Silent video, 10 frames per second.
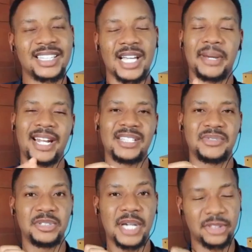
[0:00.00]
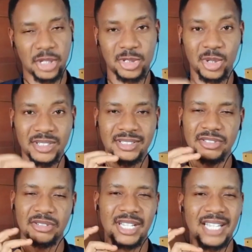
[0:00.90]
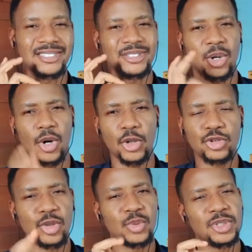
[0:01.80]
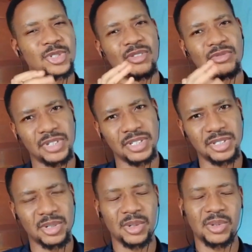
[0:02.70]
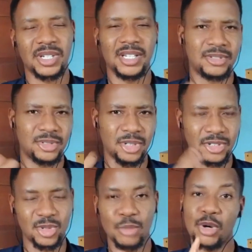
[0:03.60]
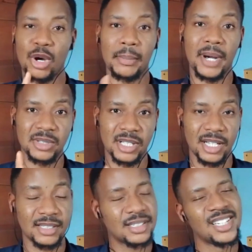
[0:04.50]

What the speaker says: Now, in my last video, I touched on synchronizing your audio with your video, okay? To just know more about that,